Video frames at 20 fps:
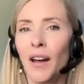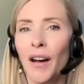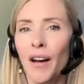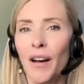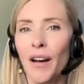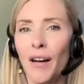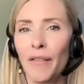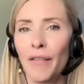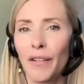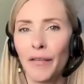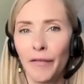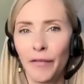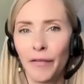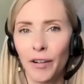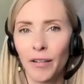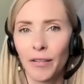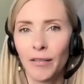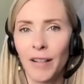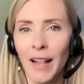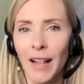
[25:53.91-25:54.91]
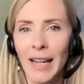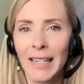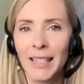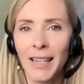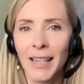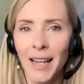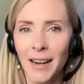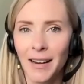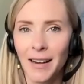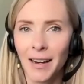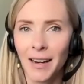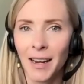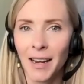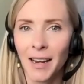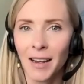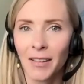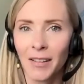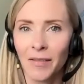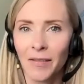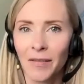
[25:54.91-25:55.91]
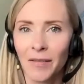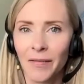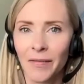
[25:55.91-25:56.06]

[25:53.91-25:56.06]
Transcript: of a fertile identity